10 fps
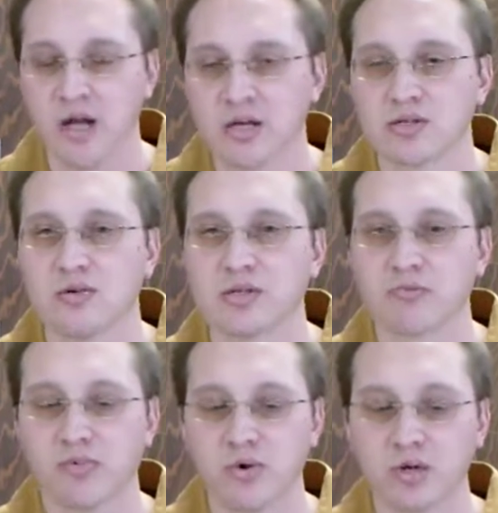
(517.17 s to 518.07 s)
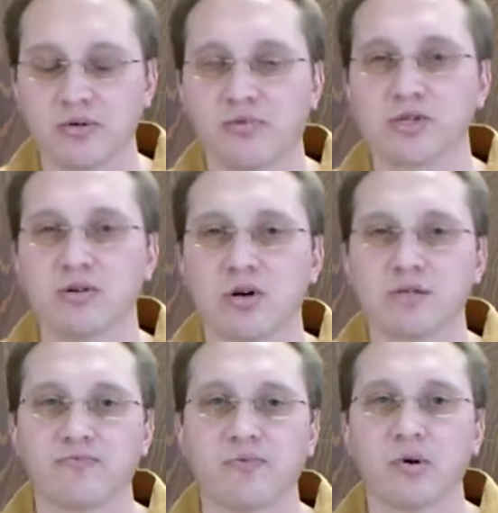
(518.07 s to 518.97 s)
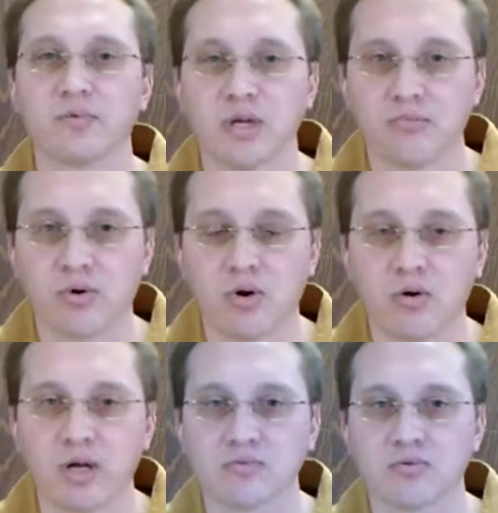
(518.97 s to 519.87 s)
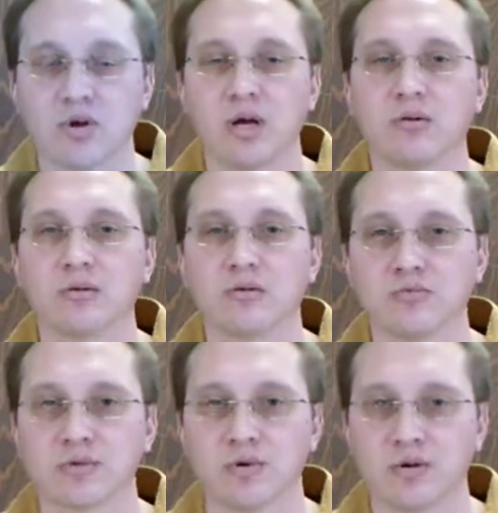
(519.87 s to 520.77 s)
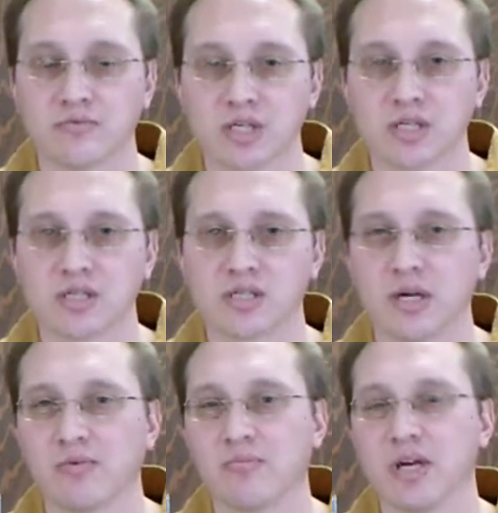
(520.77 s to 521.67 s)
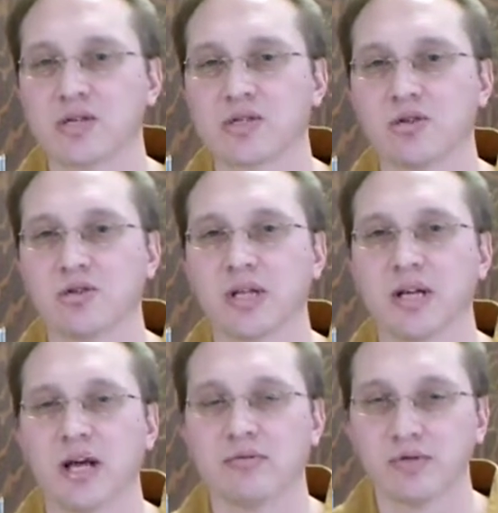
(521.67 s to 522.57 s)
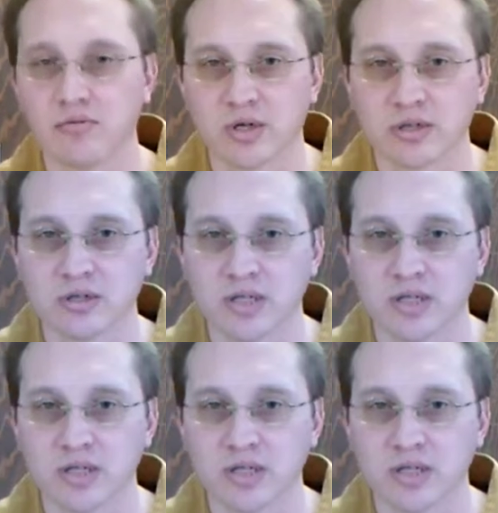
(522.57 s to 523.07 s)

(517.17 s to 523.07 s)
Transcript: So it's important if we start to formulate programs around restorative justice that we make sure that everyone,